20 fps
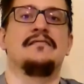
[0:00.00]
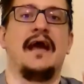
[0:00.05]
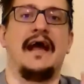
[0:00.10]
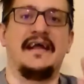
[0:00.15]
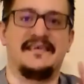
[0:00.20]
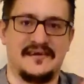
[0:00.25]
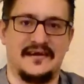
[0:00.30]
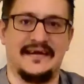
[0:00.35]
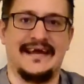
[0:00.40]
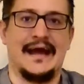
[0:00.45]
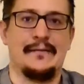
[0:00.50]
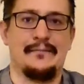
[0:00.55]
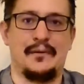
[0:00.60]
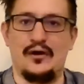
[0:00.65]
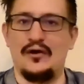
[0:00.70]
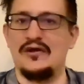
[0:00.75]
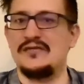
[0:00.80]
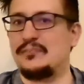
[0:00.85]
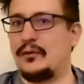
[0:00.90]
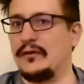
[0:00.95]
It's going to get
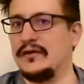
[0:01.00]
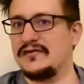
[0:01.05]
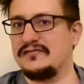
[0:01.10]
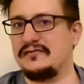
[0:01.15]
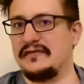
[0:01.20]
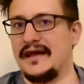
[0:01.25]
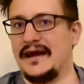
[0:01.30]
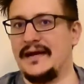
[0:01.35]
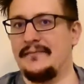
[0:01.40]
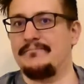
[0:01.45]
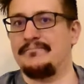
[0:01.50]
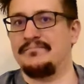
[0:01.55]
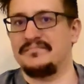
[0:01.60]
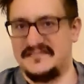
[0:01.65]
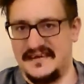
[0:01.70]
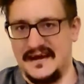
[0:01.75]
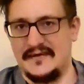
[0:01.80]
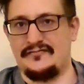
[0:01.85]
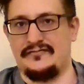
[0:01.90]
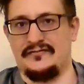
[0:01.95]
bonus points for that,
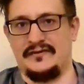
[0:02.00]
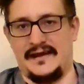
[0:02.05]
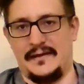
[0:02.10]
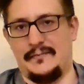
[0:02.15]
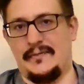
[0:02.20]
definitely,